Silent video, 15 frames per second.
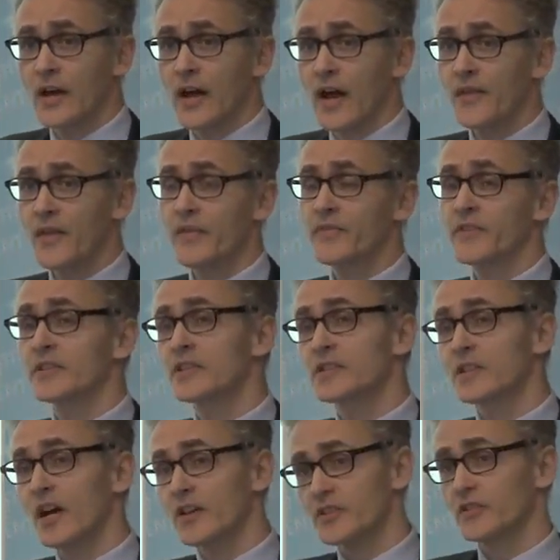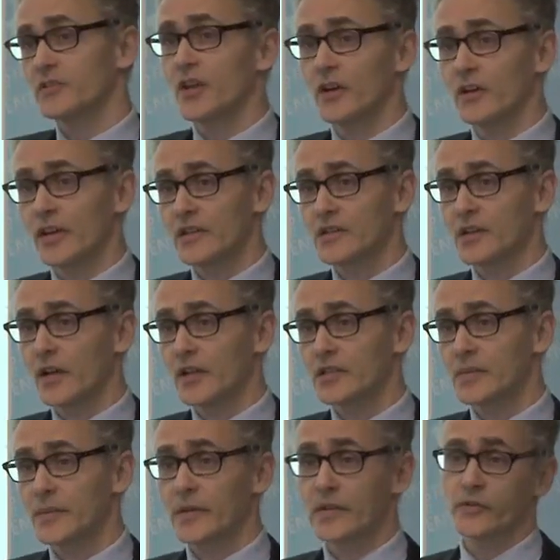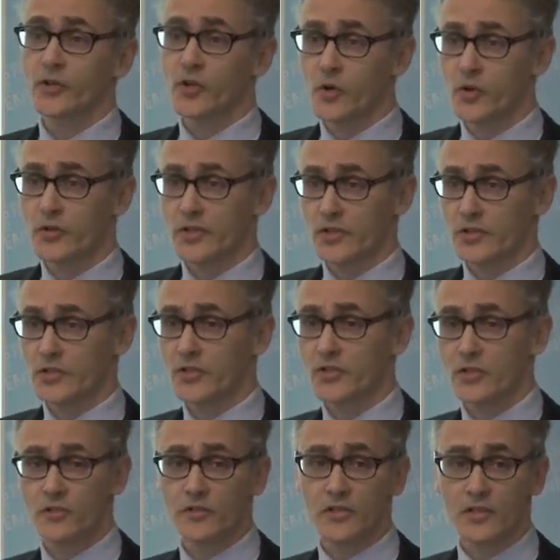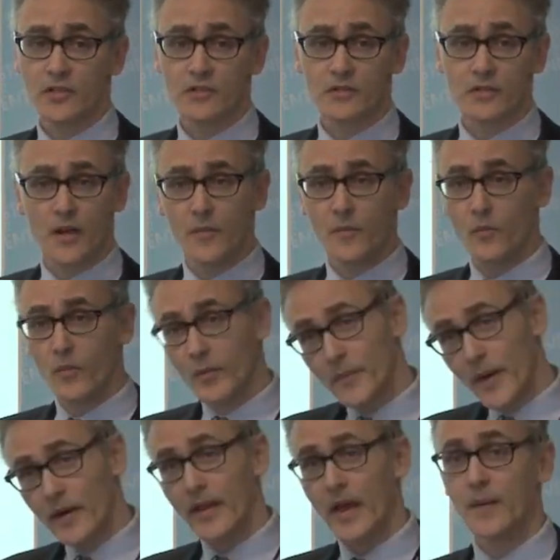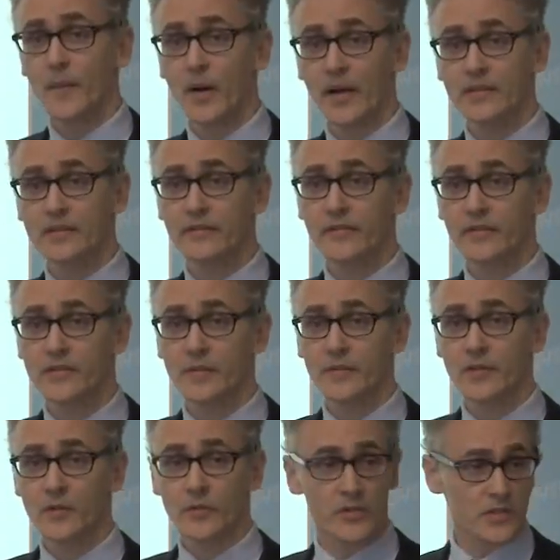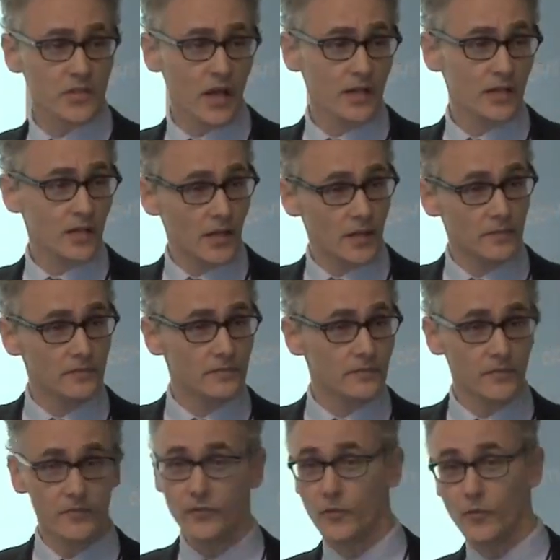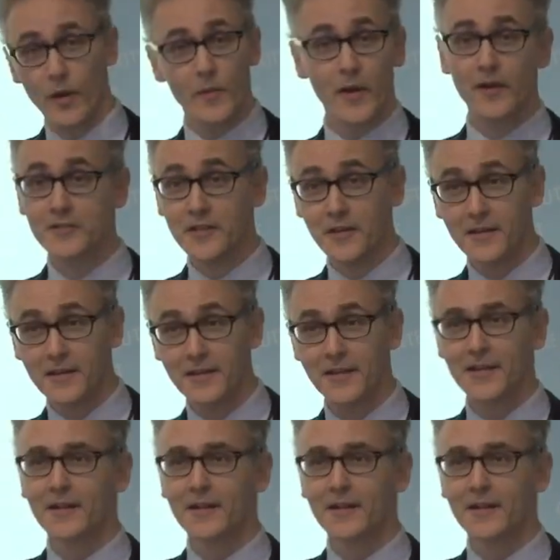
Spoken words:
And then the discussion, though, is going to be recorded. So two things. One, bear that in mind if there's something you want to say, for one way or the other.